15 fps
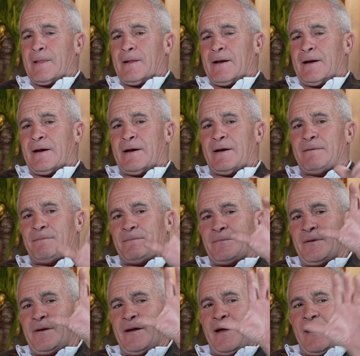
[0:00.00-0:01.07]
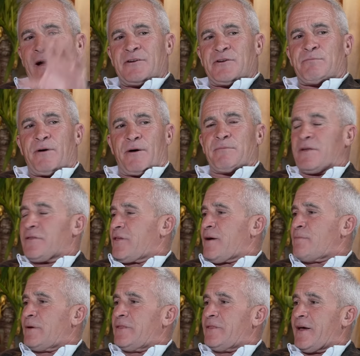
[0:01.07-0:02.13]
And you pop your
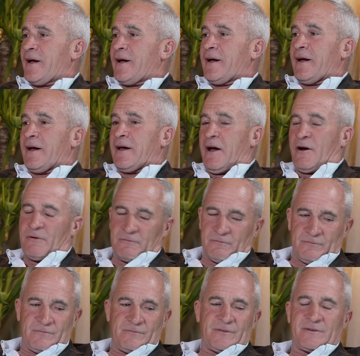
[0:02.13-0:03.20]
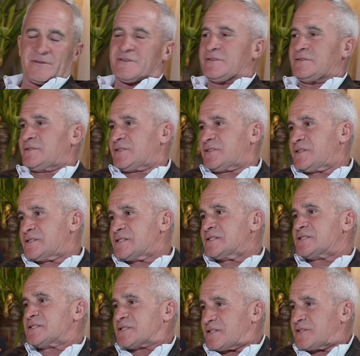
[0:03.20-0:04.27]
thumb in there. Oh my God, there it
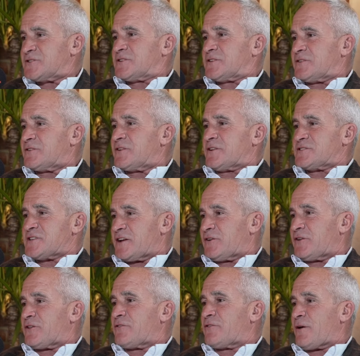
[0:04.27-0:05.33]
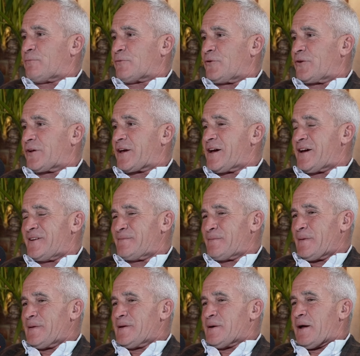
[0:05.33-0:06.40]
is. That's the end of the thumb gone again.
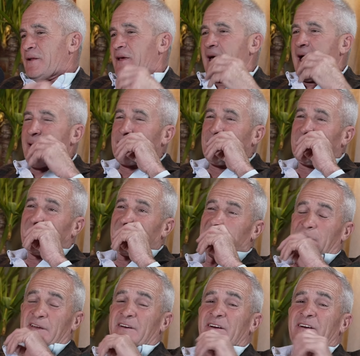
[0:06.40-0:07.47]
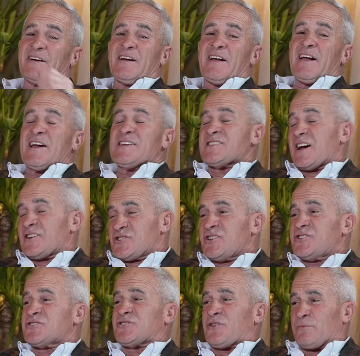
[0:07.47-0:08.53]
And it happens. It's actually
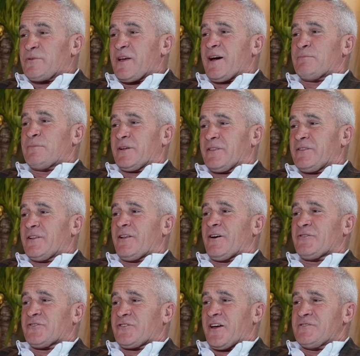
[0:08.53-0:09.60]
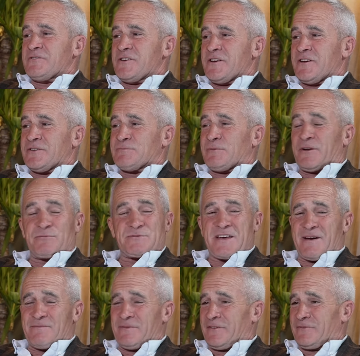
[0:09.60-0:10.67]
stopped happening in the last 10 years, but it was happening